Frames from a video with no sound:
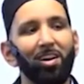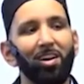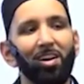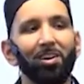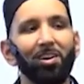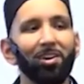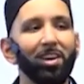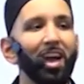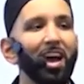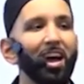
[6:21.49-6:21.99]

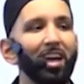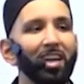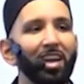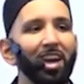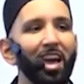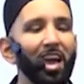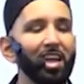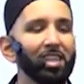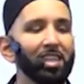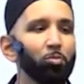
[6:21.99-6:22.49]
are
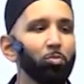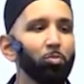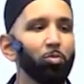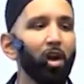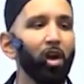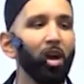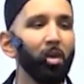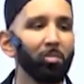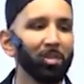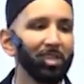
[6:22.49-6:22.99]
not as
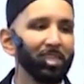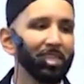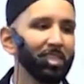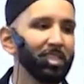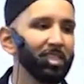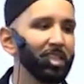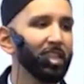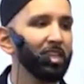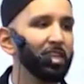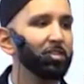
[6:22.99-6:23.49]

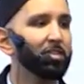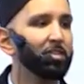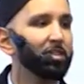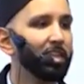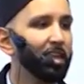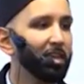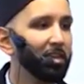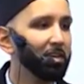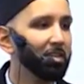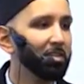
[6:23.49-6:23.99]
prominent in your
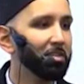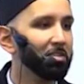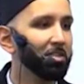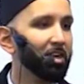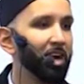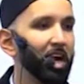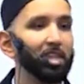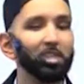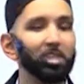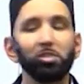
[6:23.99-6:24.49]
character
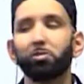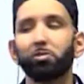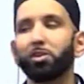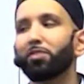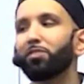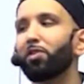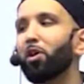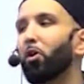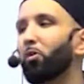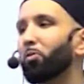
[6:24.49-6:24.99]
as you would
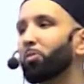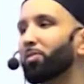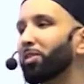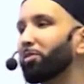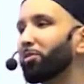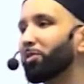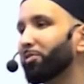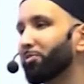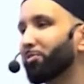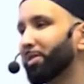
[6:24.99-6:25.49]
have hoped
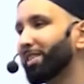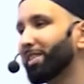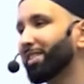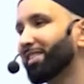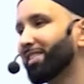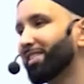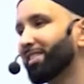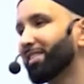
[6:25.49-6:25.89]
they would have been.